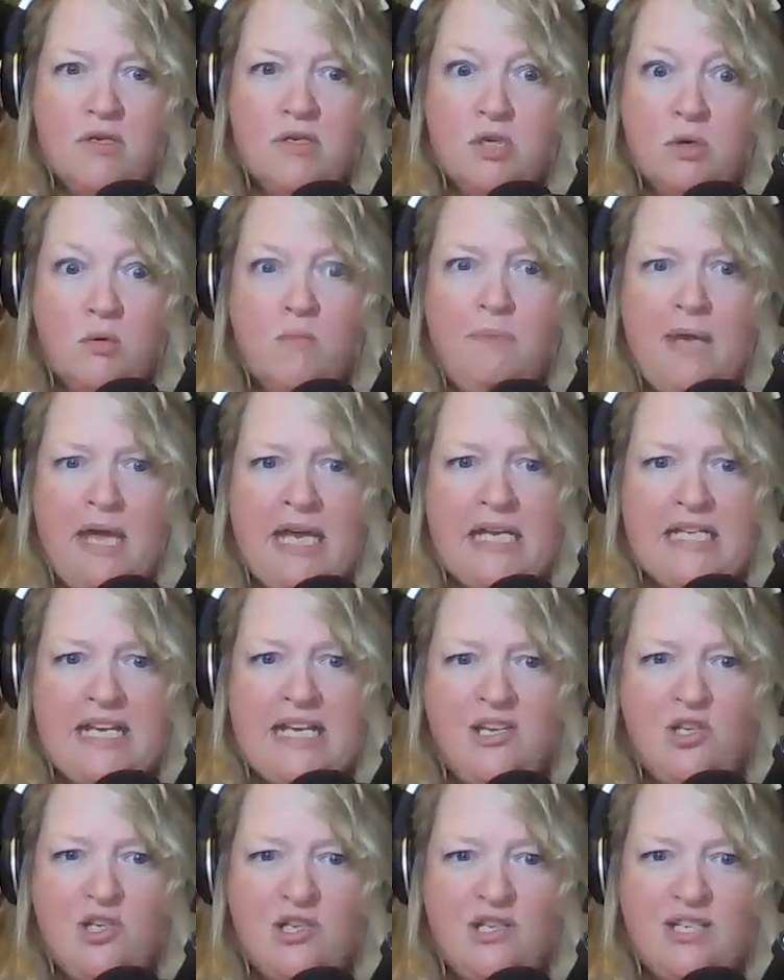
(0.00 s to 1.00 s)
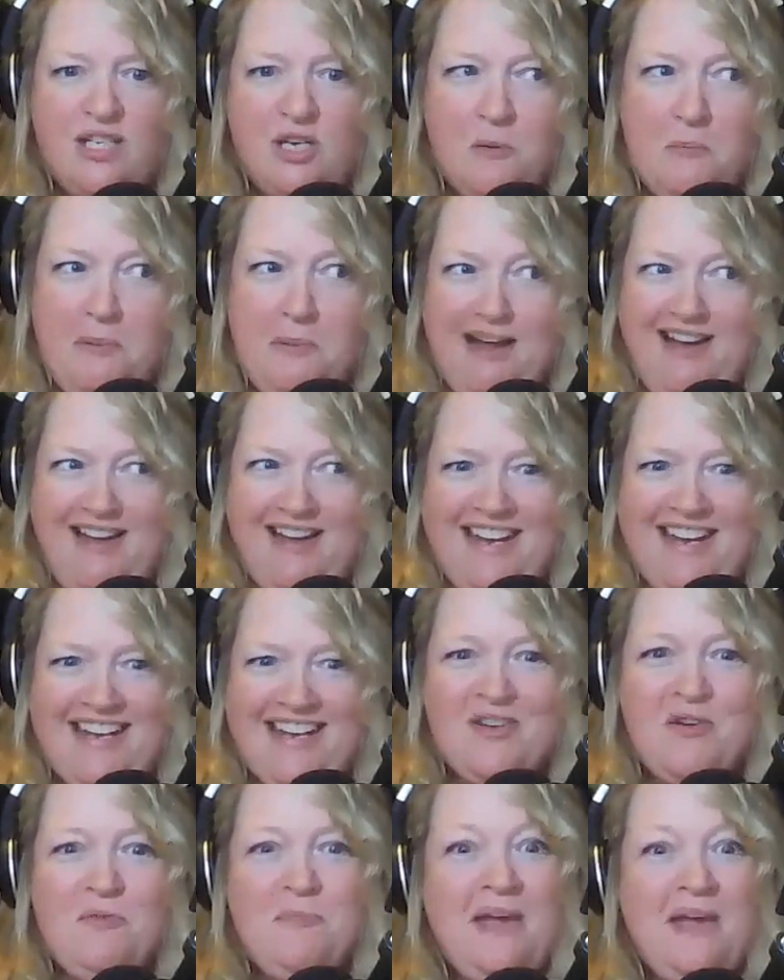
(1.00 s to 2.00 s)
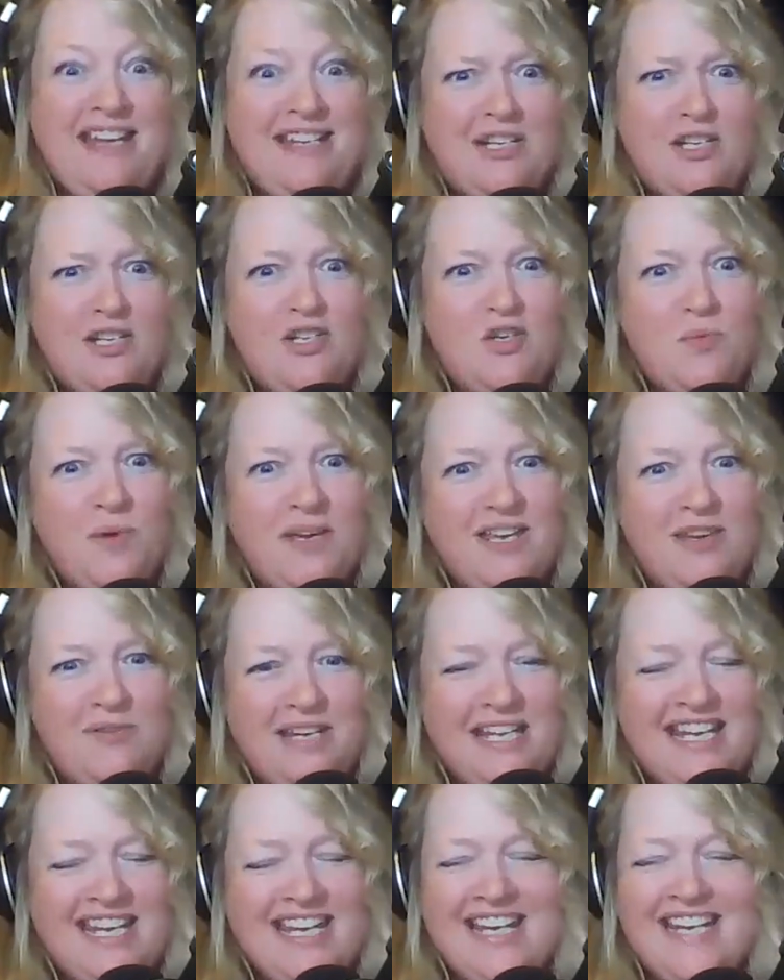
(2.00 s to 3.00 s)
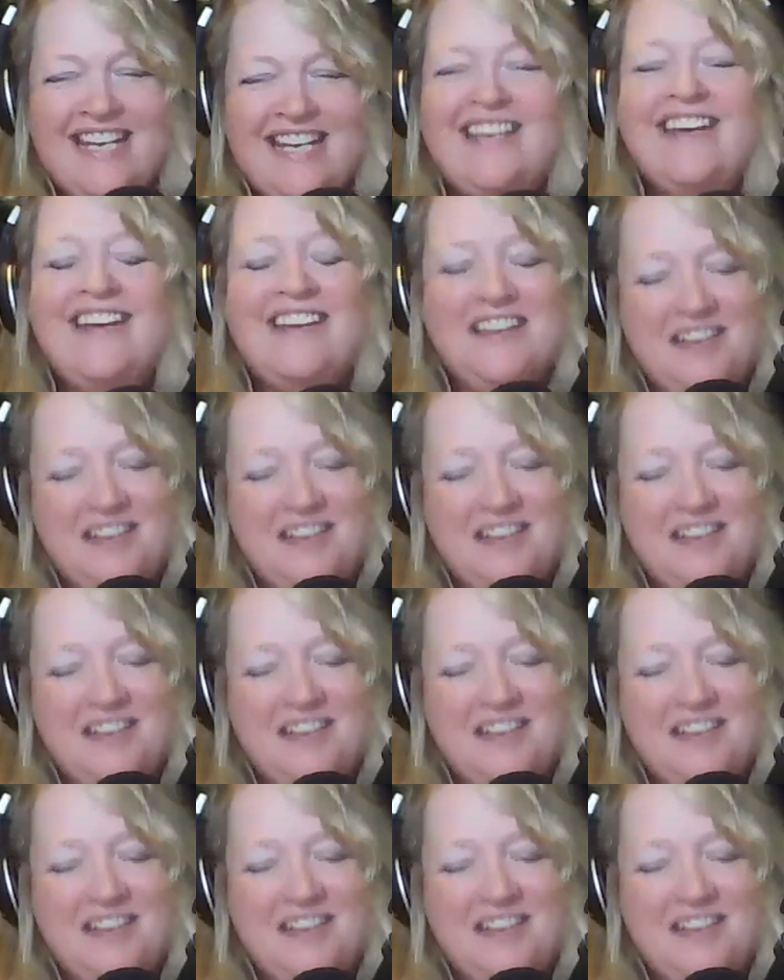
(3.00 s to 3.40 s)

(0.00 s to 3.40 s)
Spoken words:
Don't pay attention to your body. Don't pay attention to what you need.